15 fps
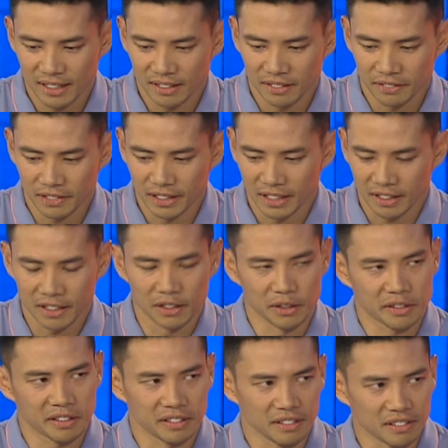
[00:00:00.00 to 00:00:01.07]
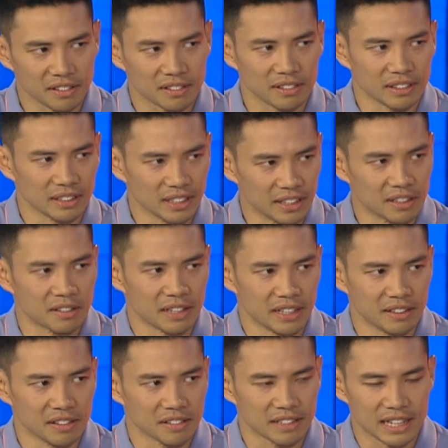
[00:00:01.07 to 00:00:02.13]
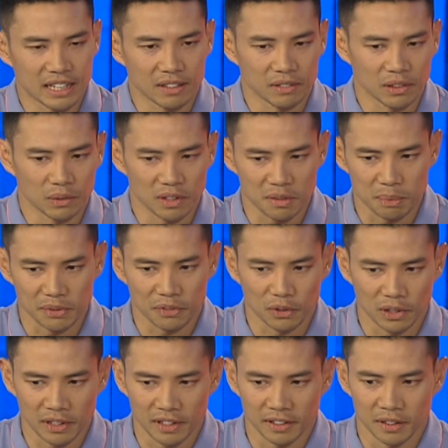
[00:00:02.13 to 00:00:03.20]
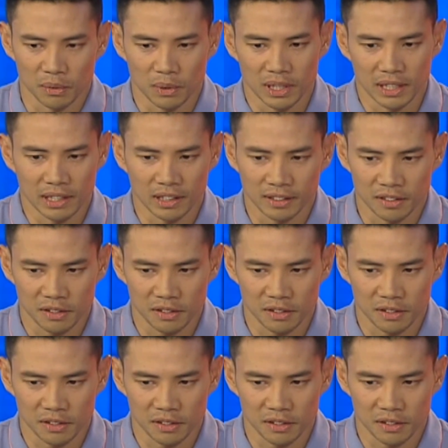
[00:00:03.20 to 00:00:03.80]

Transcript: of coaches and trainers now, whereas before there weren't.